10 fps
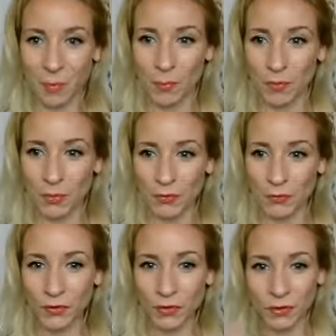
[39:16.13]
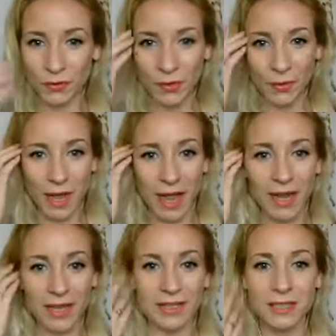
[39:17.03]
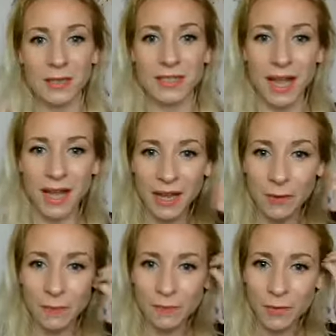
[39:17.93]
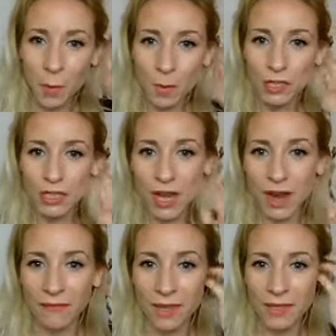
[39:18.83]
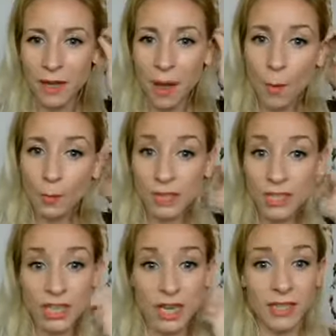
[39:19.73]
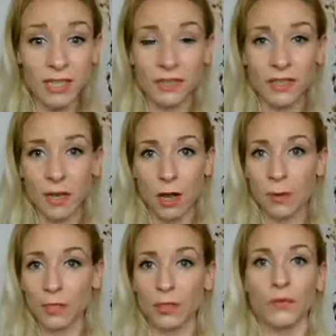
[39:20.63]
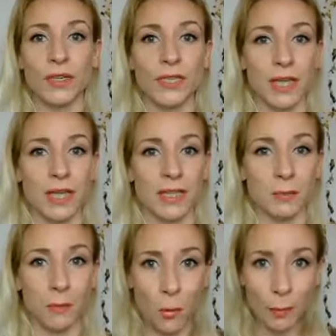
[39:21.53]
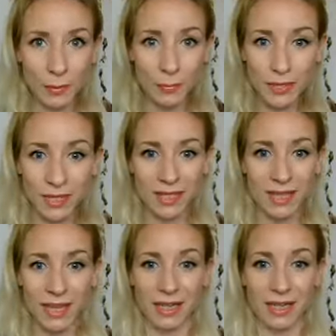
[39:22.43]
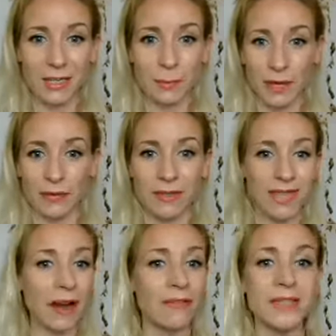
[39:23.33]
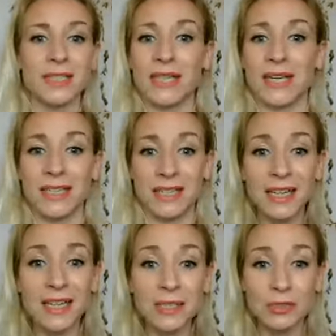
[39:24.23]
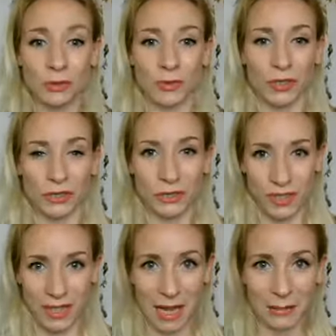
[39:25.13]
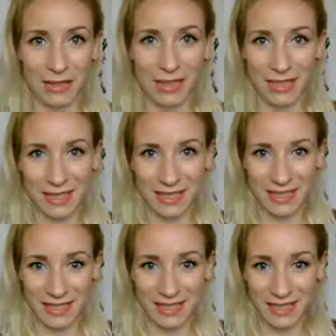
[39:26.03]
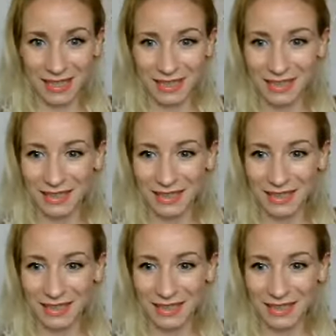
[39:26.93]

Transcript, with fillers: Beautiful. Okay, so is that it? No more sharing? Please share this video. I'd love for it to get to more people so that they can experience. Guaranteed, somebody on your timeline needs this healing.